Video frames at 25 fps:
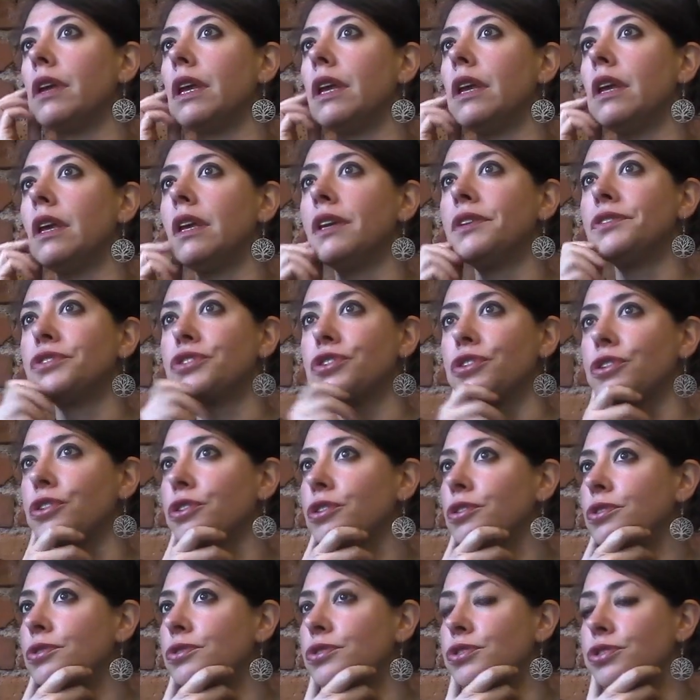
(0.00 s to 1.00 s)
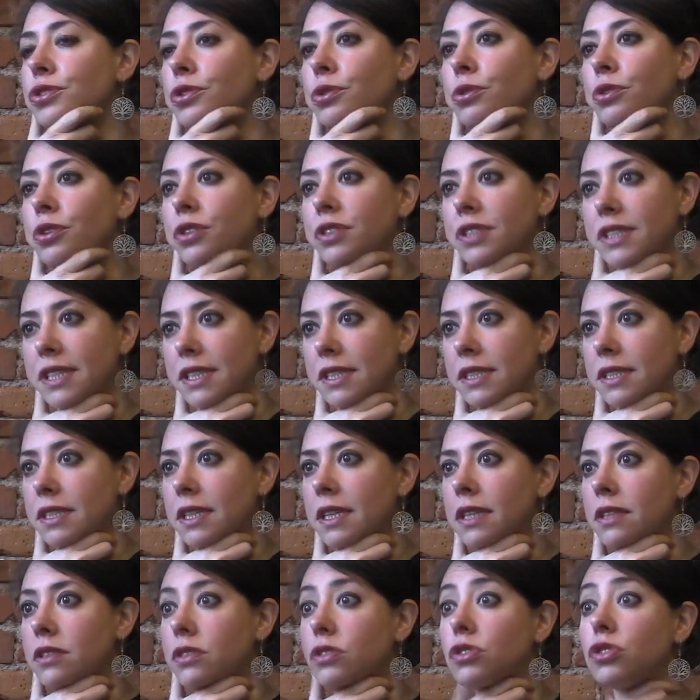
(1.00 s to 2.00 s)
interns or
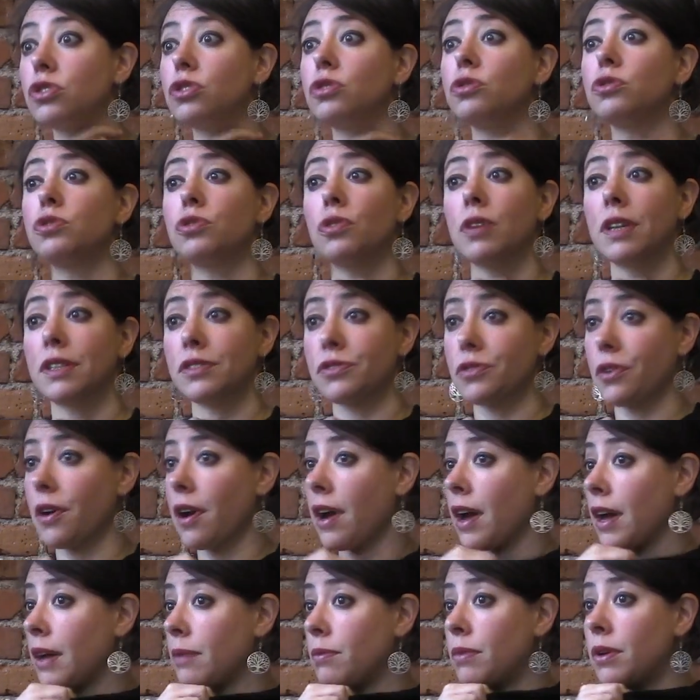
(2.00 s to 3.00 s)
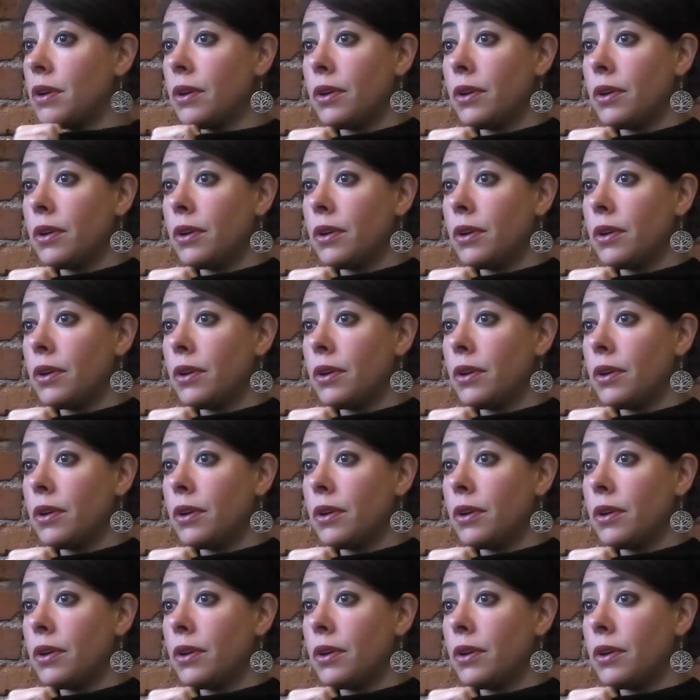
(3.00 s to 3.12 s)
assistants to transcribe,